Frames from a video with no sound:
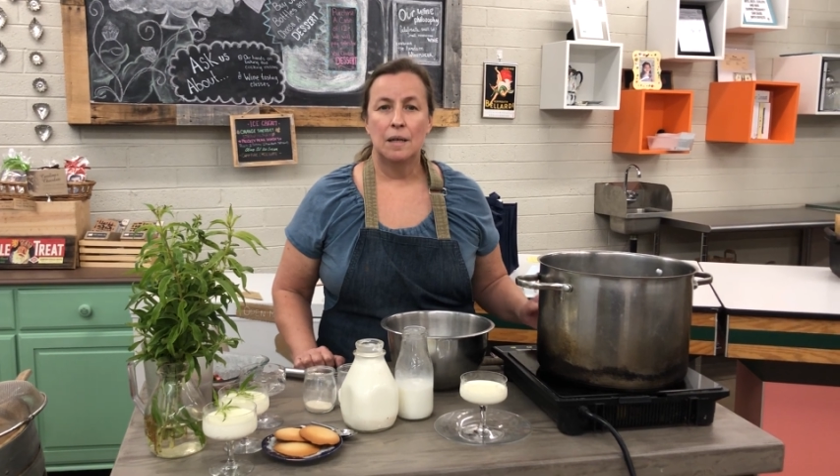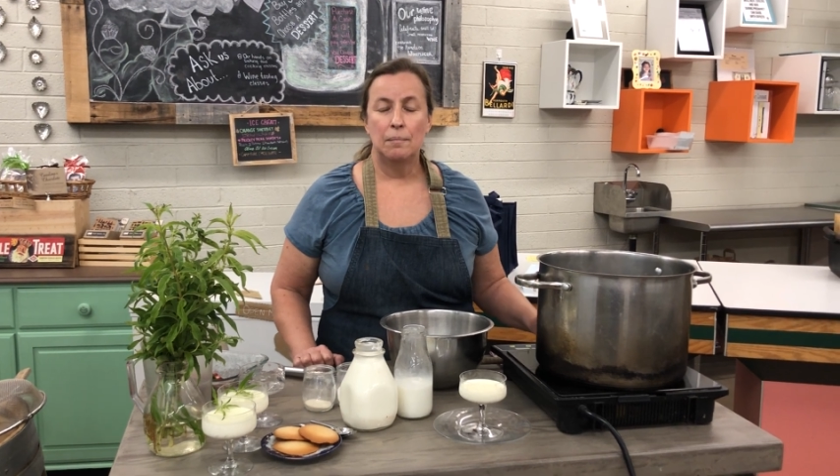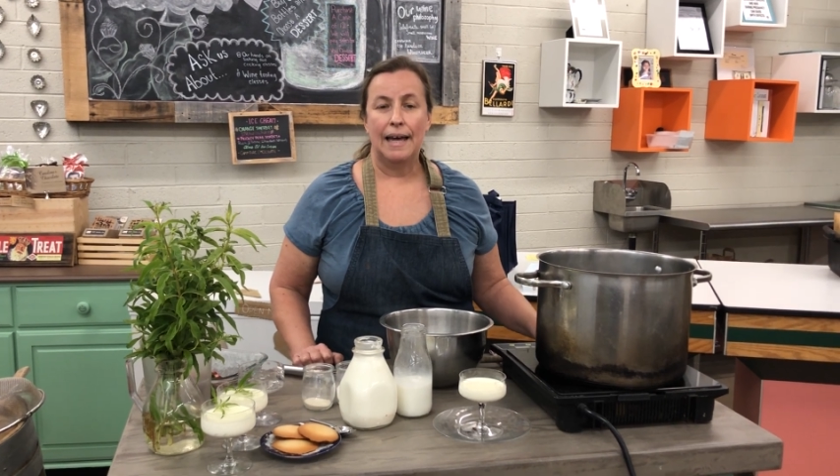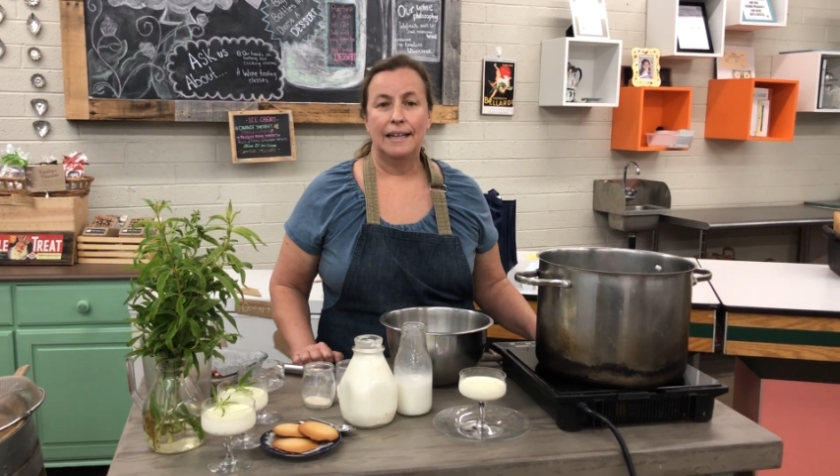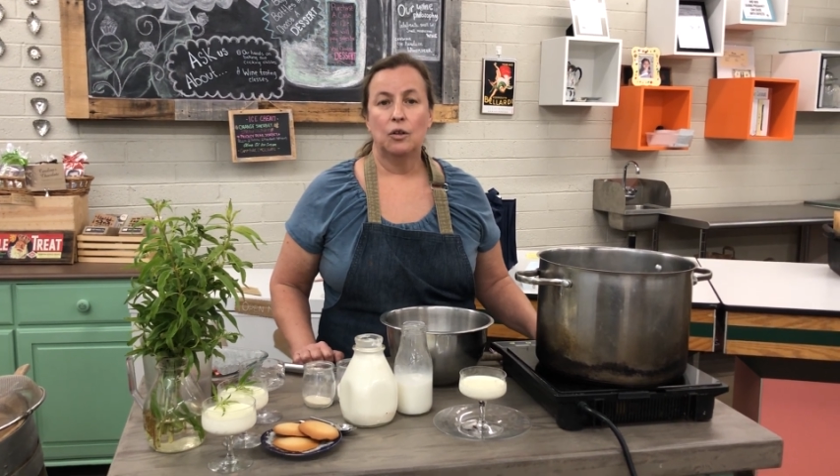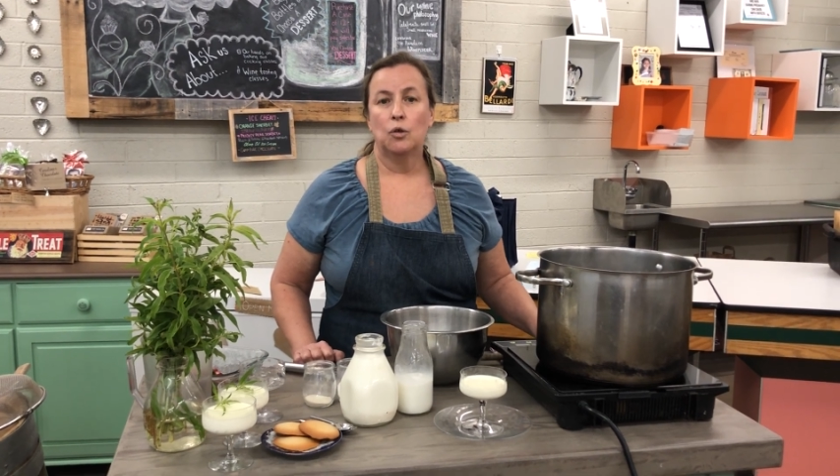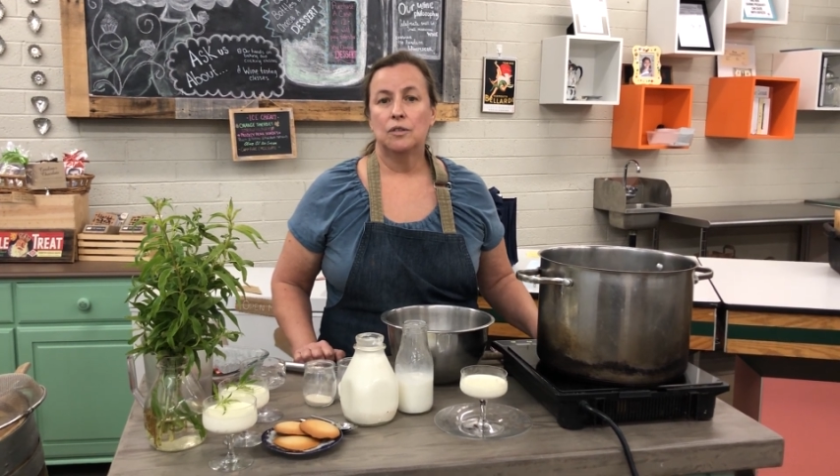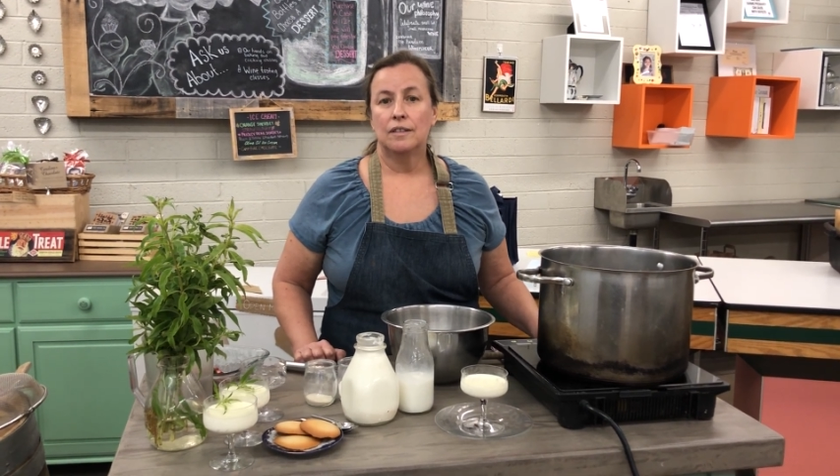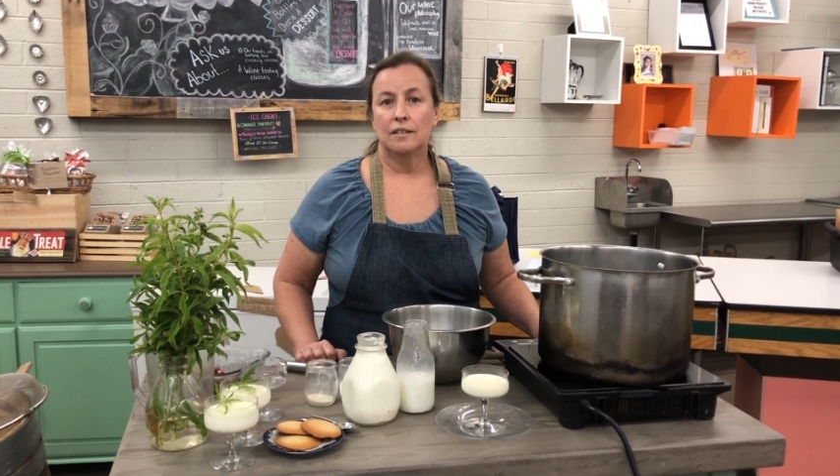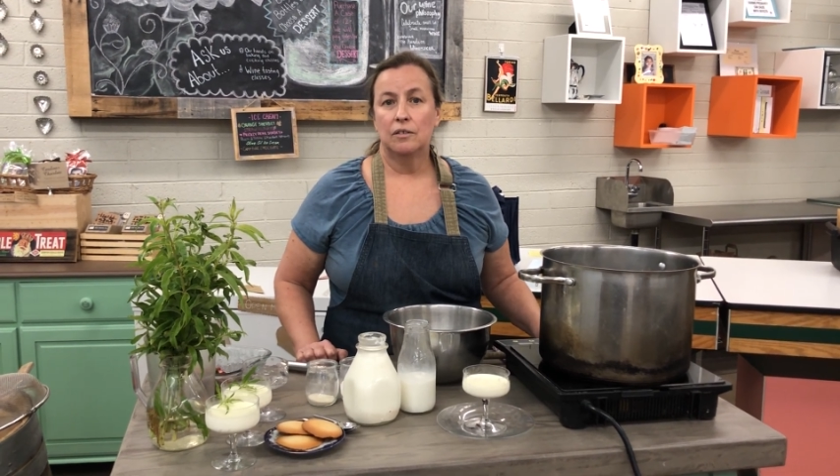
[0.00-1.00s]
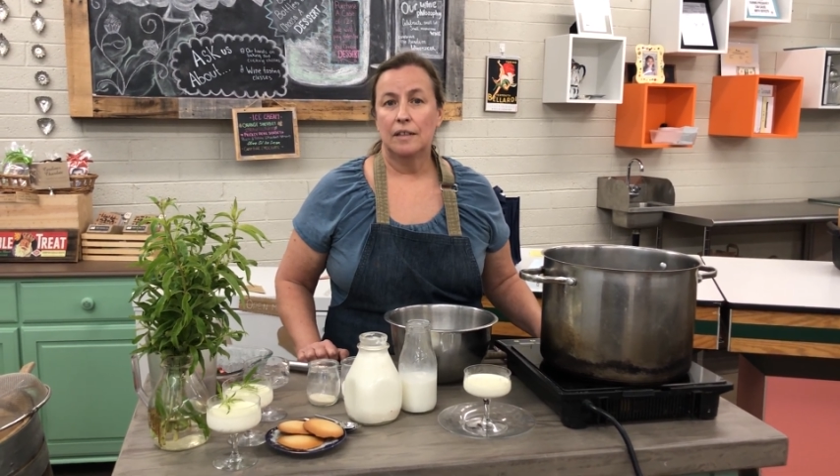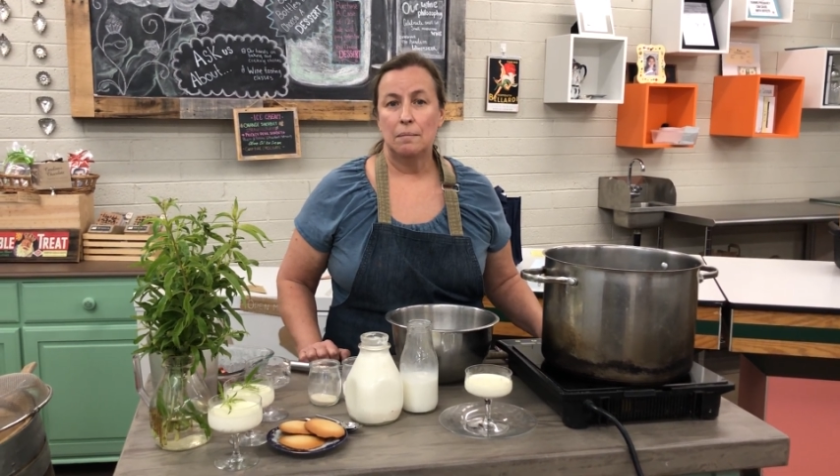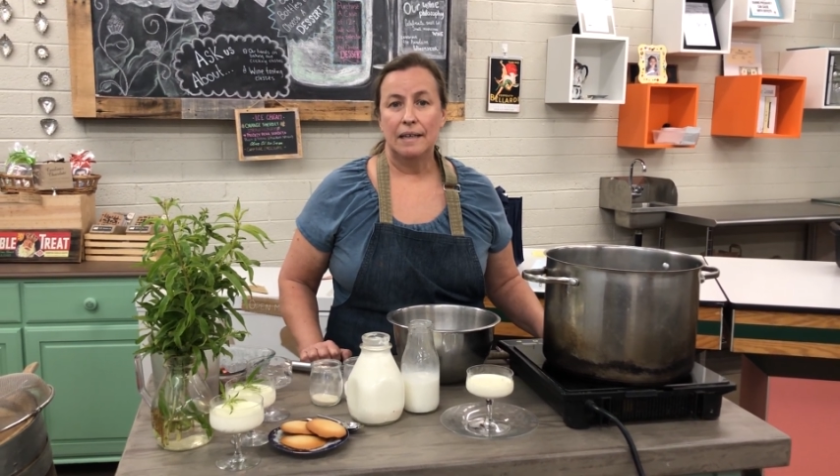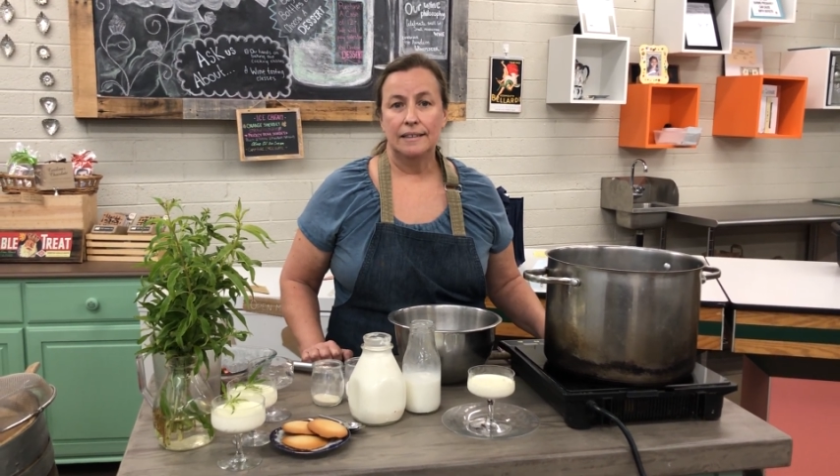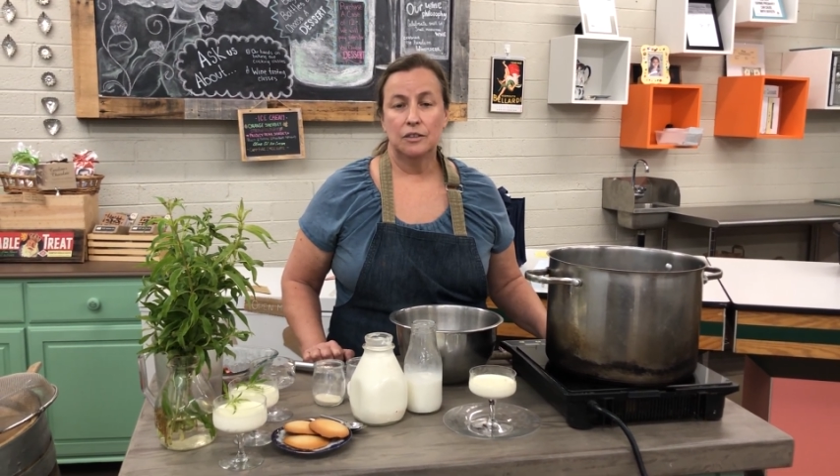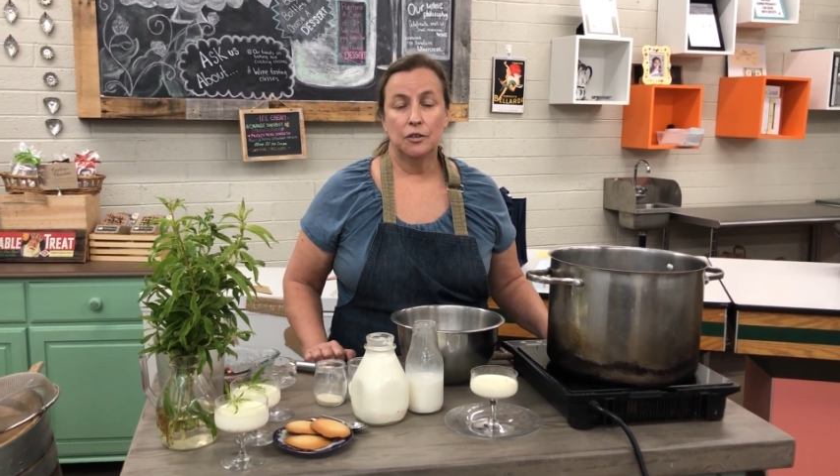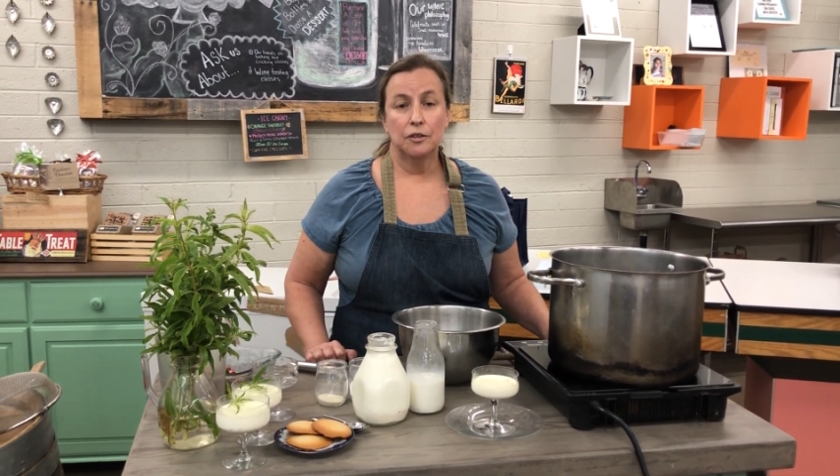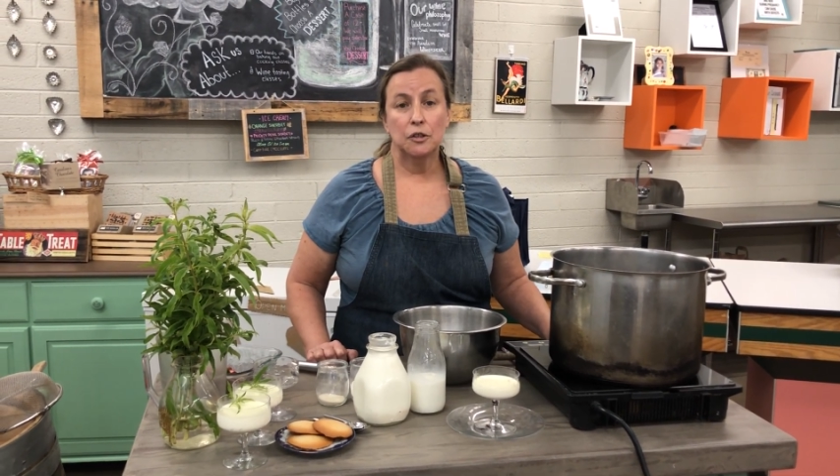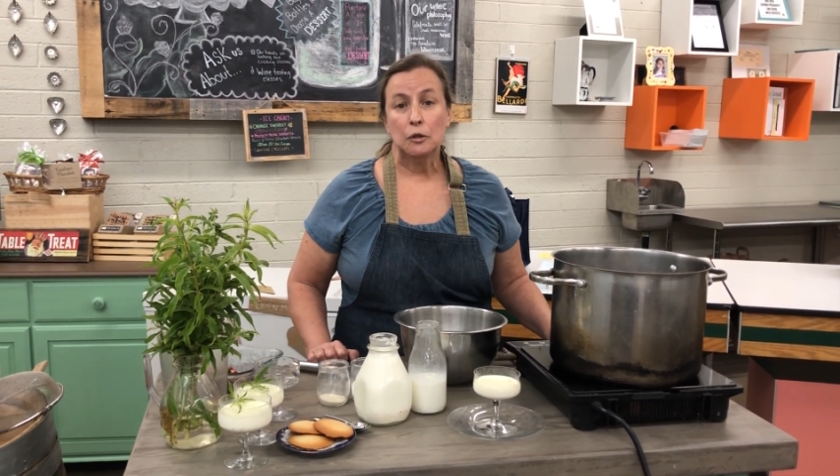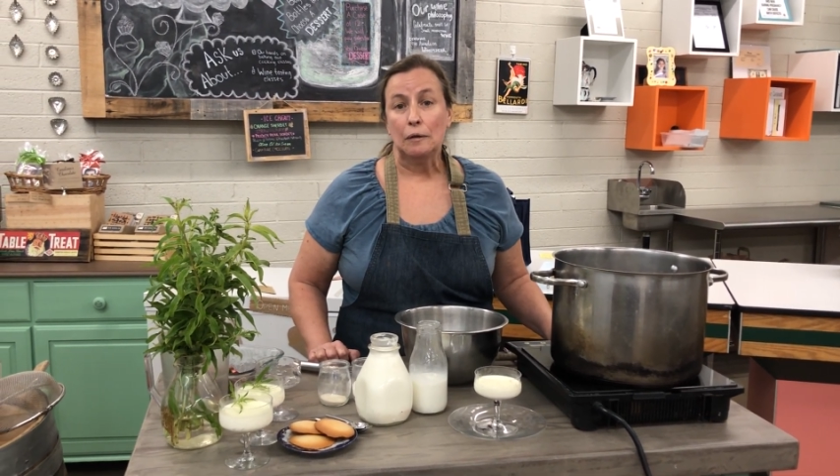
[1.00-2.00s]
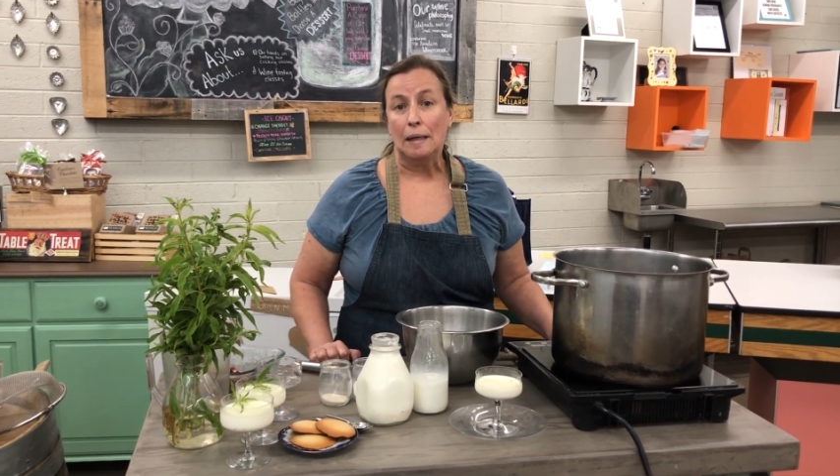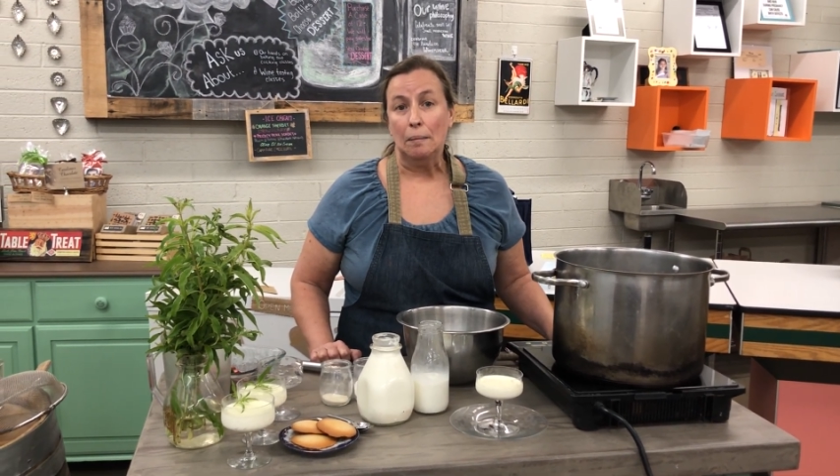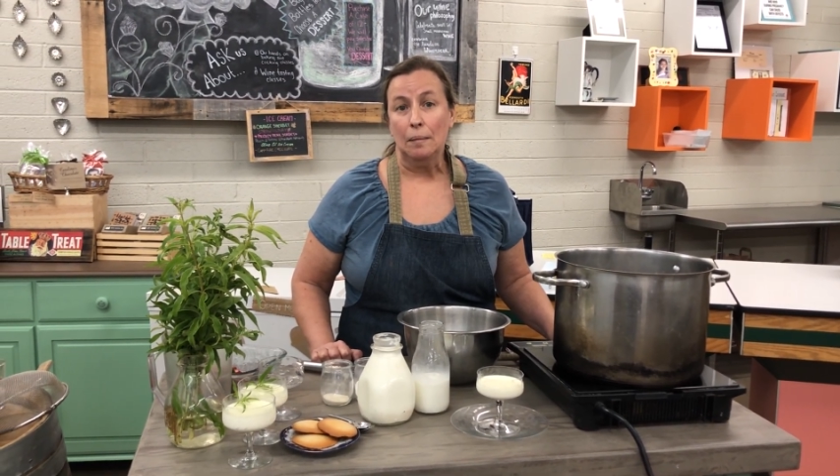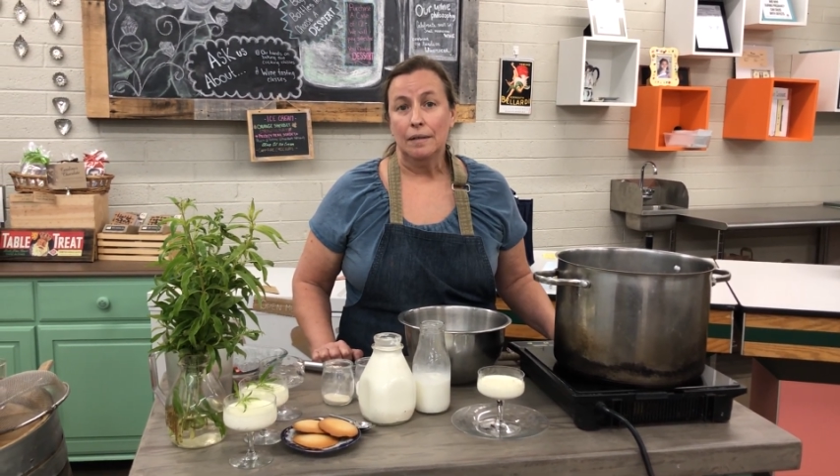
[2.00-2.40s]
Panna Cotta literally means cooked cream,